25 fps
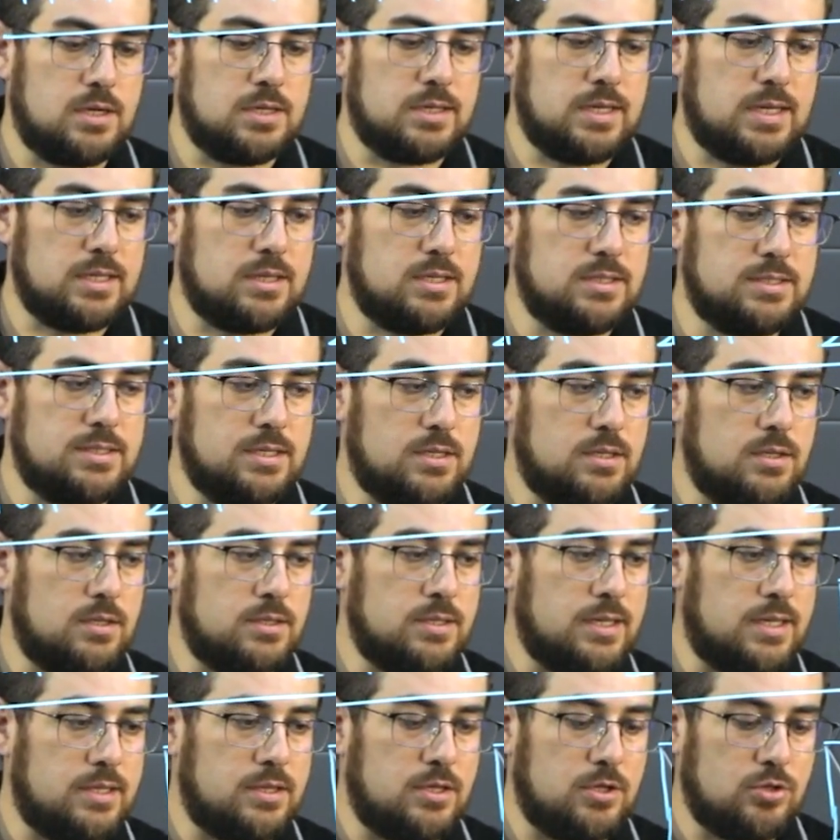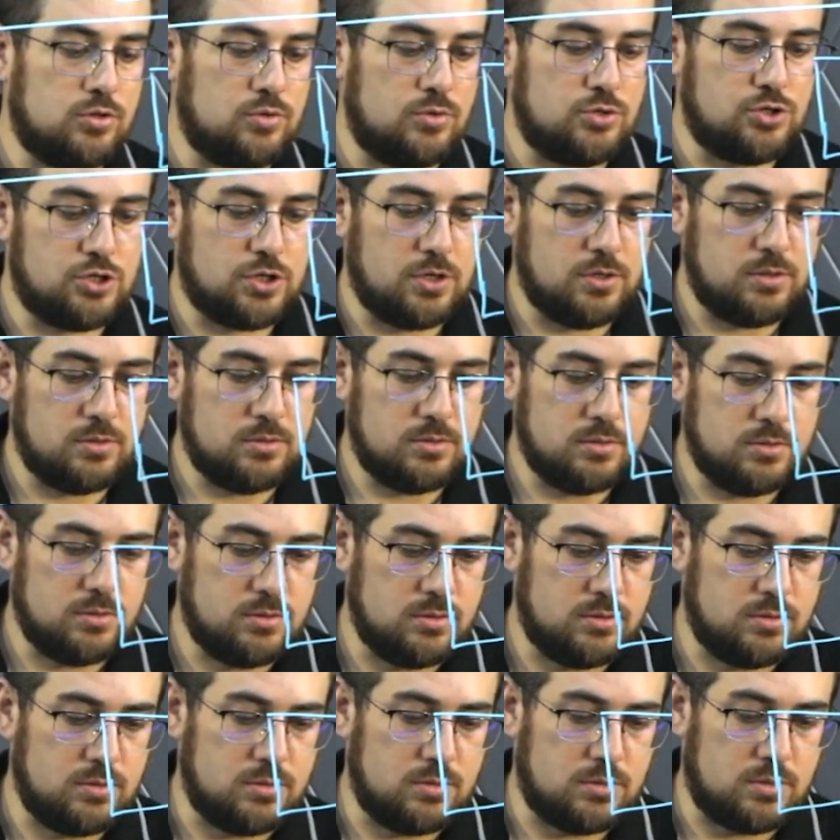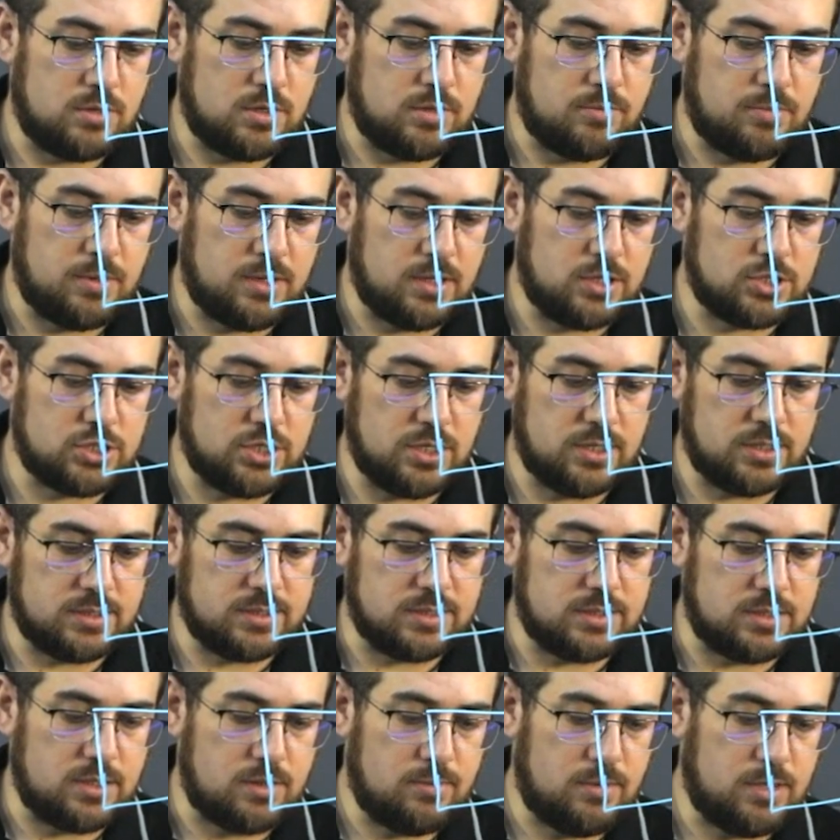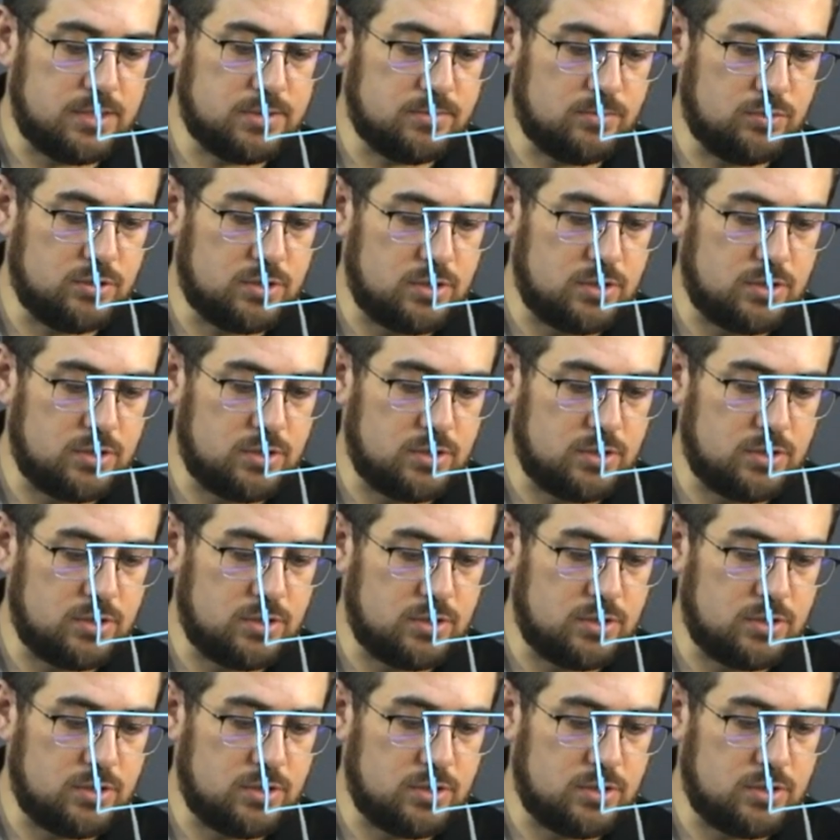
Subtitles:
Then with respect to this point, the position of the center of mass will be